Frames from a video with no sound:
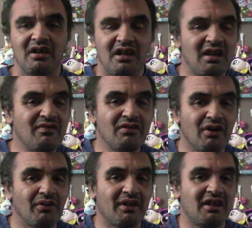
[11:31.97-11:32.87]
Even
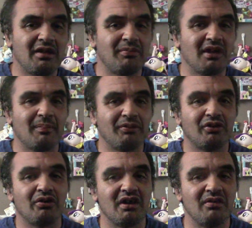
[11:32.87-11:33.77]
though they keep the
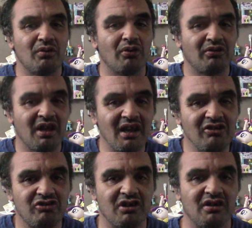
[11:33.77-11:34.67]
episode in
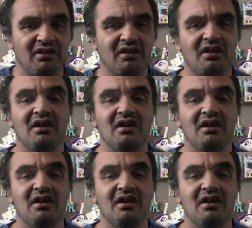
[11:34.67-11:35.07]
rotation,